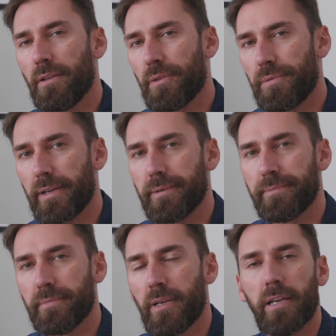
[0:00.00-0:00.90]
3.
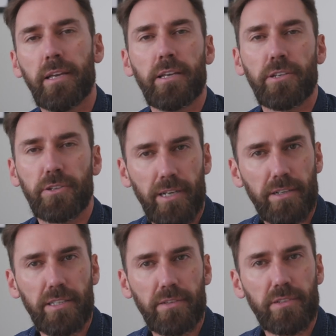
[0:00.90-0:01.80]
Your
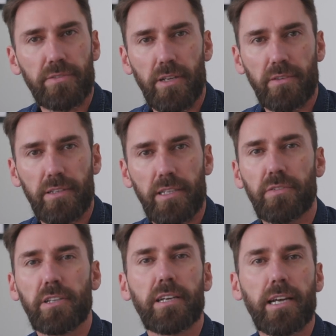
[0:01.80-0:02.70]
narrative is relevant
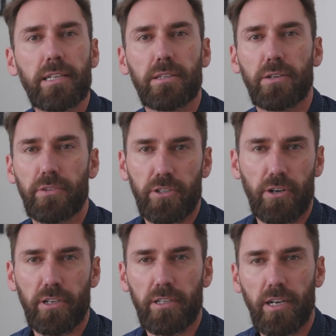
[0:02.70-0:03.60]
if the title of your
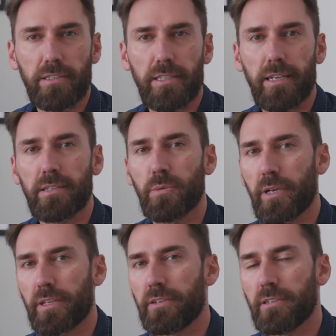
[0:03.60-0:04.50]
target contact,
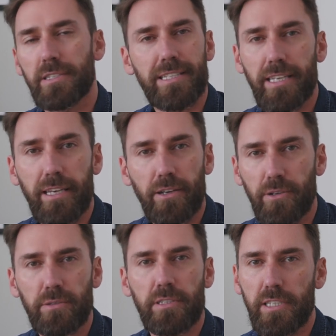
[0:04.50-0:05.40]
whether
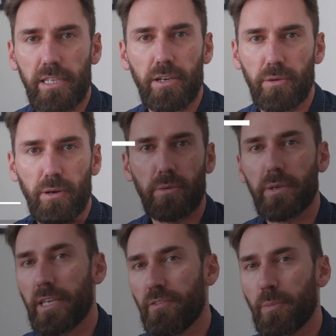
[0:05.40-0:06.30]
CEO, COO,
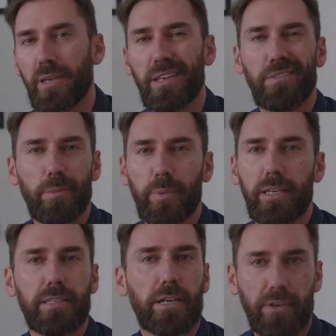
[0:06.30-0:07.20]
EVP,
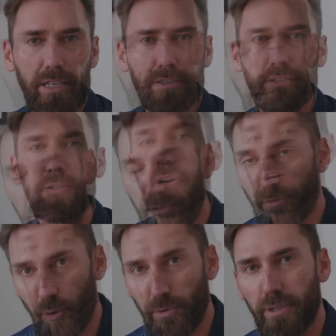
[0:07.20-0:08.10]
VP, director, or other
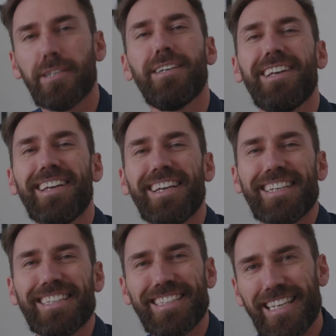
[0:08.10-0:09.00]
role,
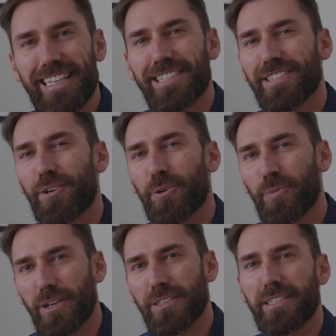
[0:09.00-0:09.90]
needs or
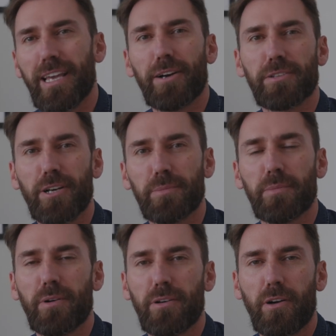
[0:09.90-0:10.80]
wants the
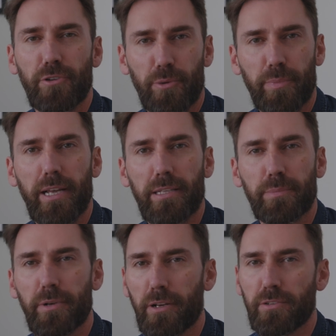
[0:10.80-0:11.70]
outcome of your
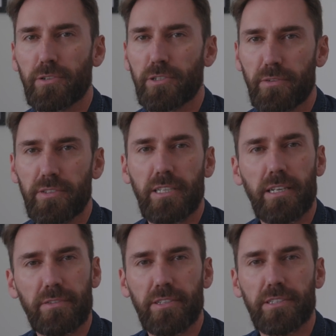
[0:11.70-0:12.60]
brand, product, or service
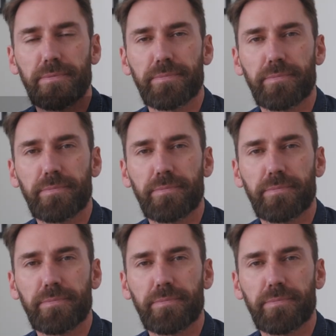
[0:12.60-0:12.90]
delivers.